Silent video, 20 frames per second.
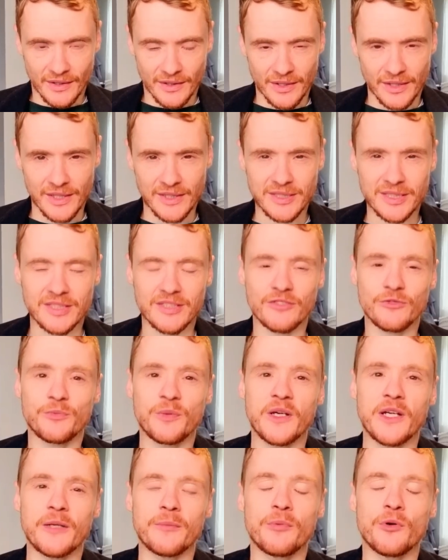The list
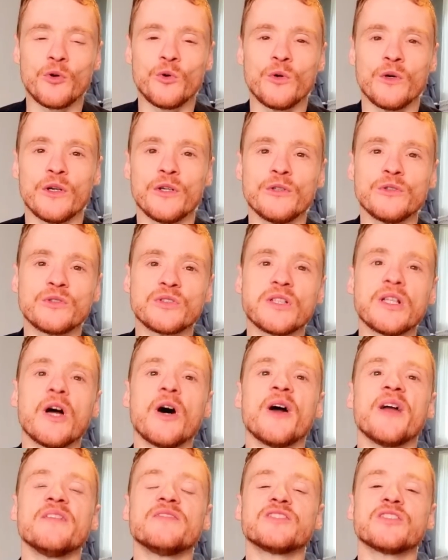of people whose
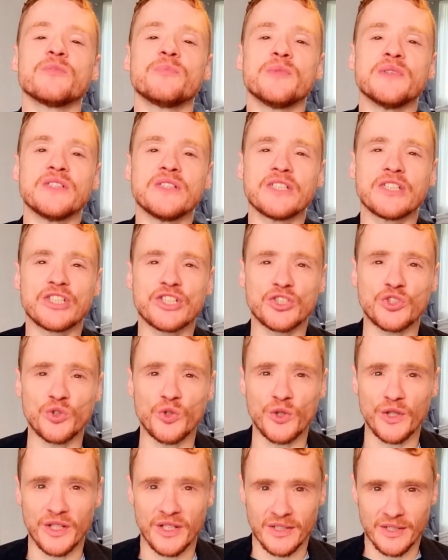lives have been
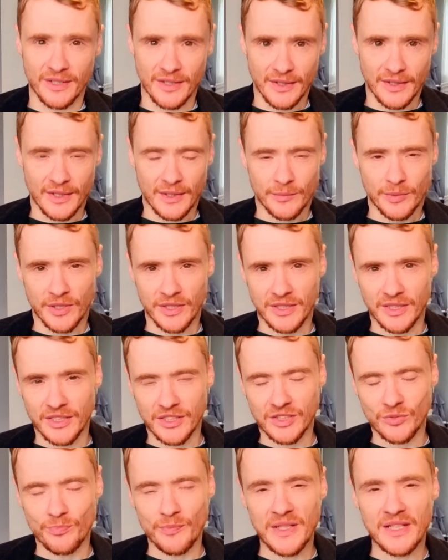destroyed by
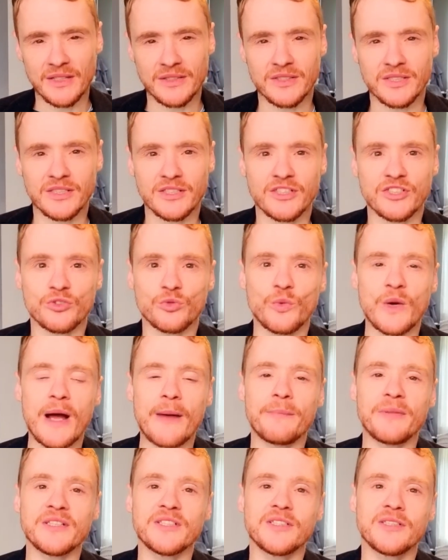these militant,
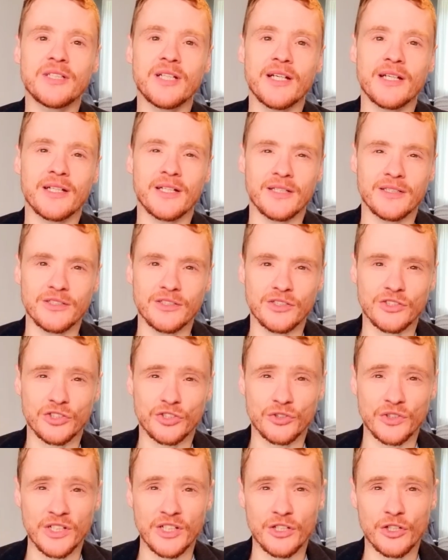rabid tech
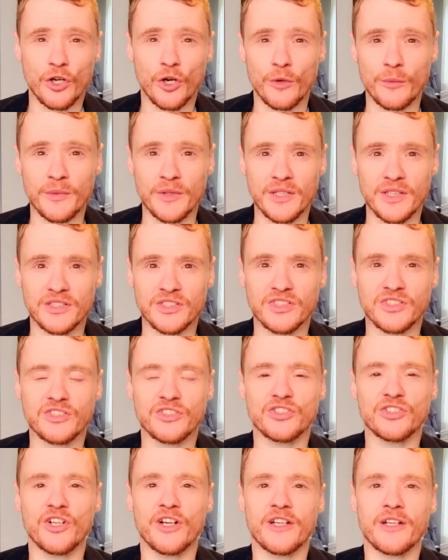industry communist
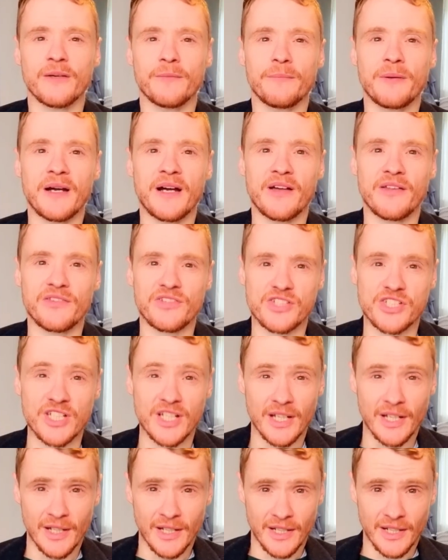
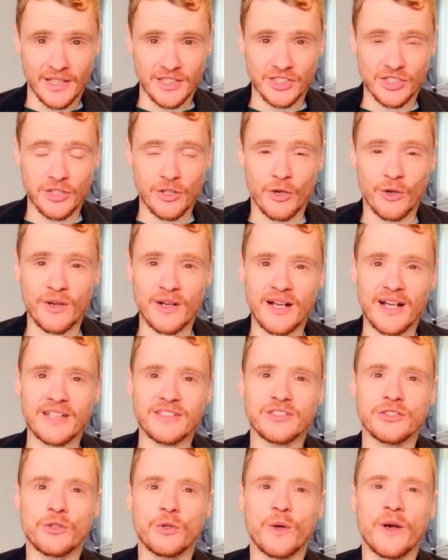psychopaths is long
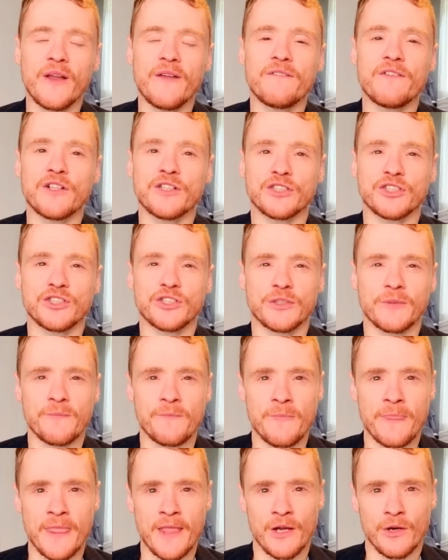and grievous.
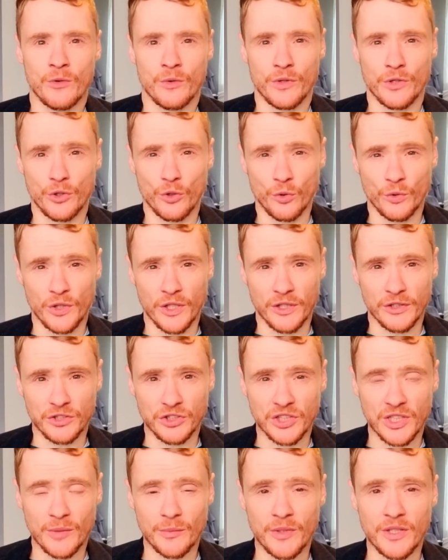We all know
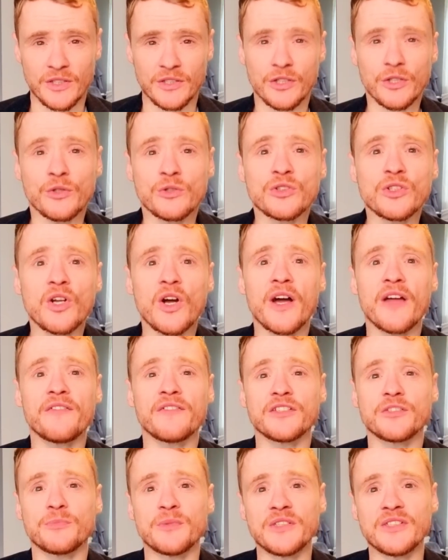someone whose
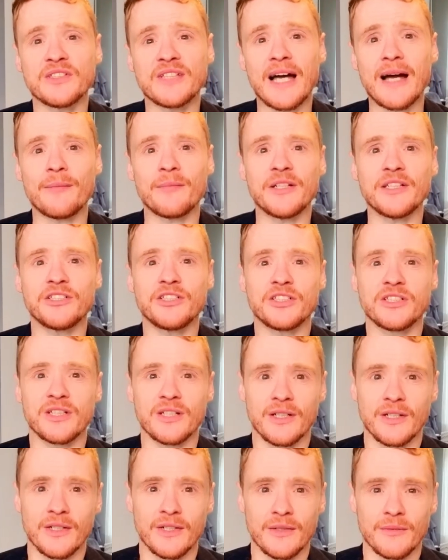life has been
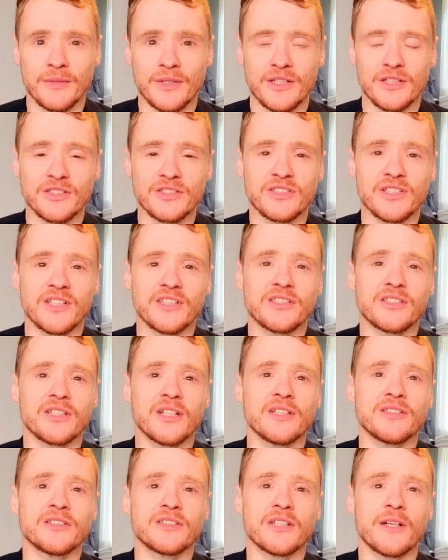damaged because they
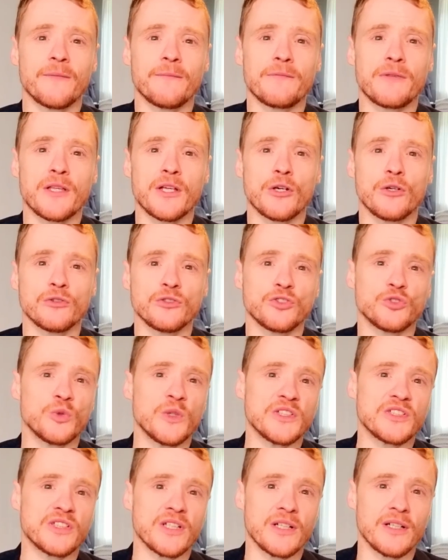said something on
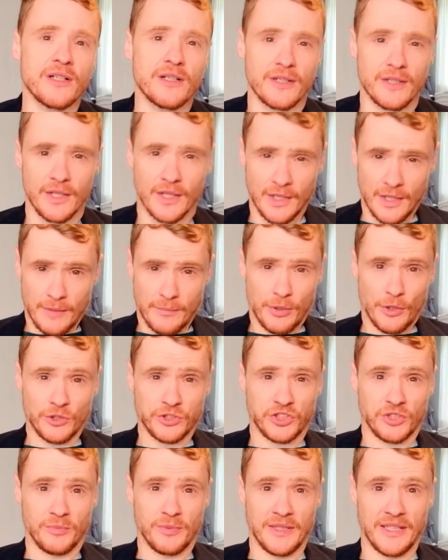Twitter,
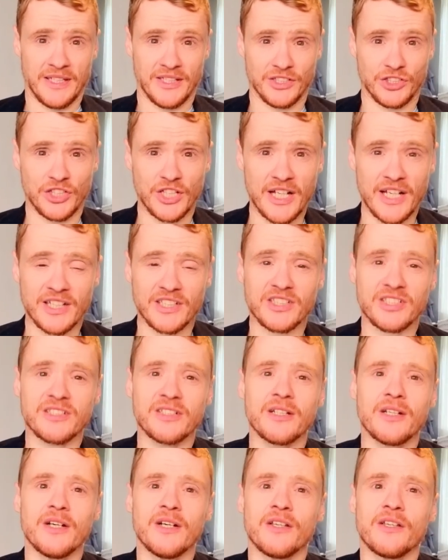possibly in
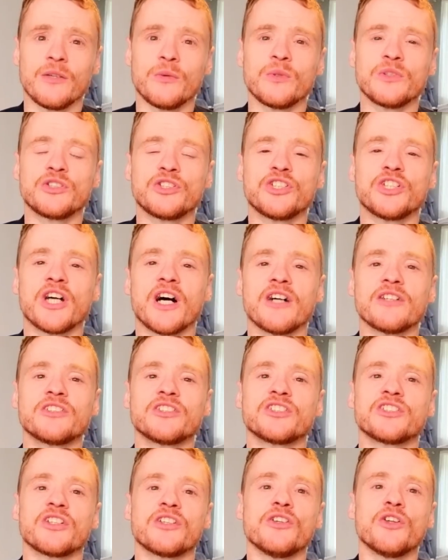jest, that was
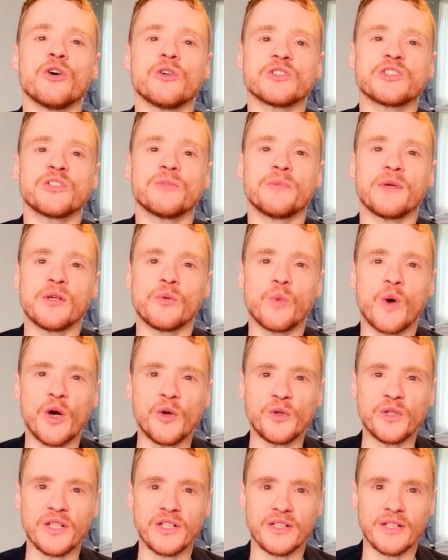judged not to be
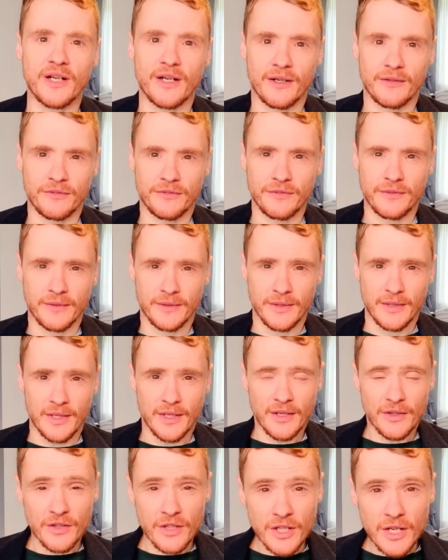woke enough.
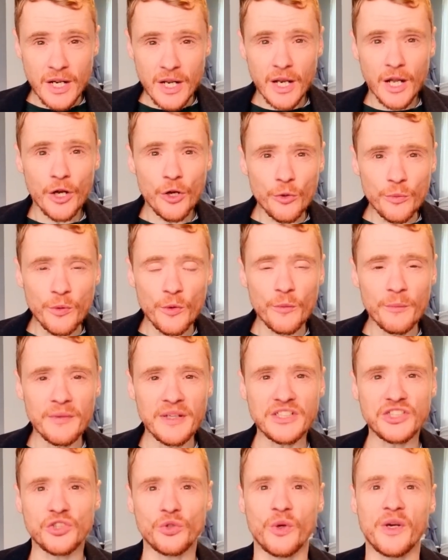The global
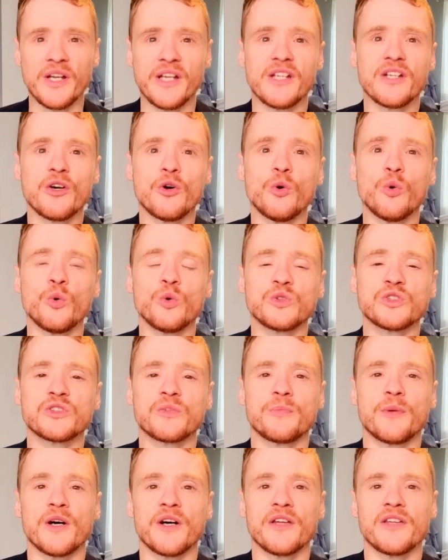misery
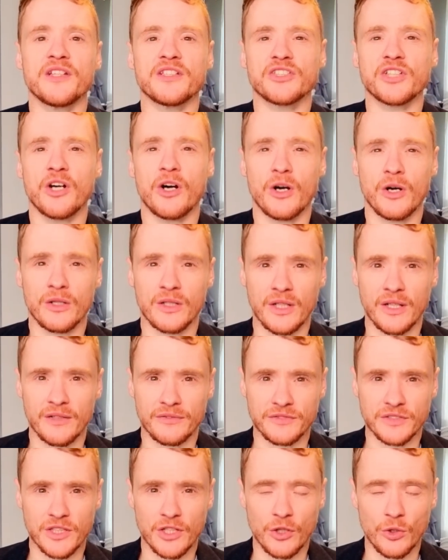caused by this
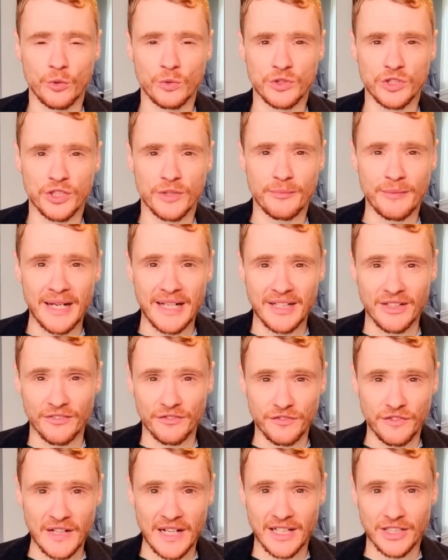hard-left culture
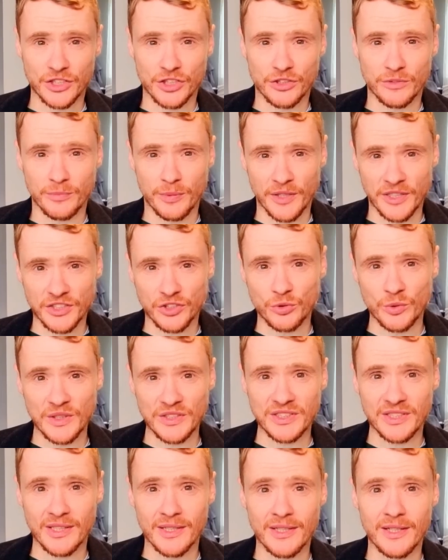manufactured by
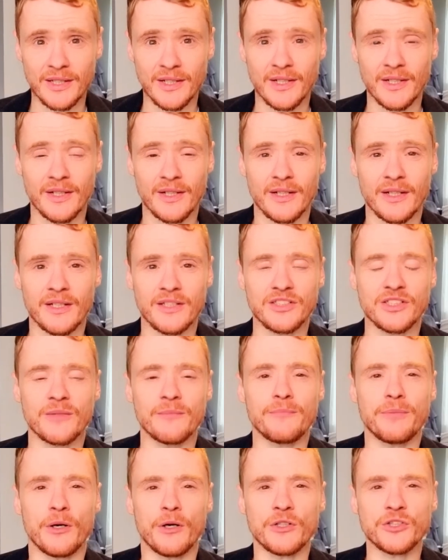Twitter is
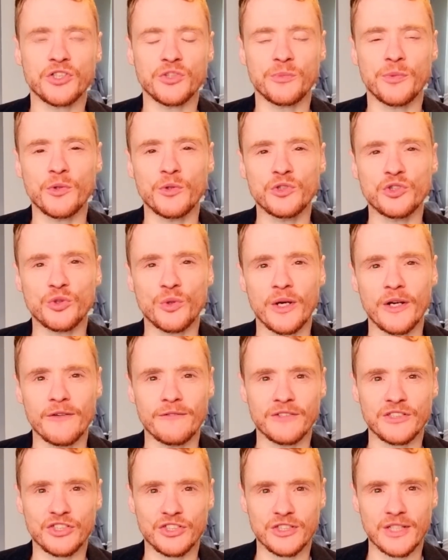impossible to
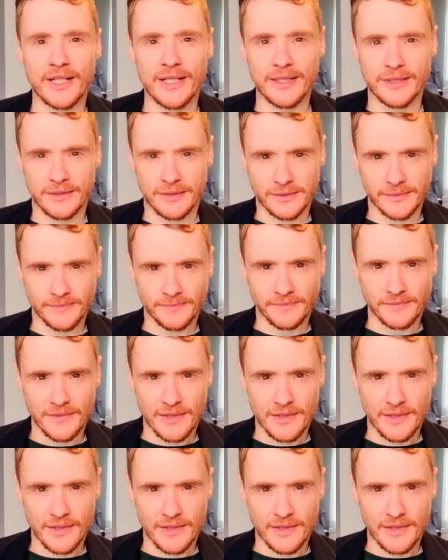overstate.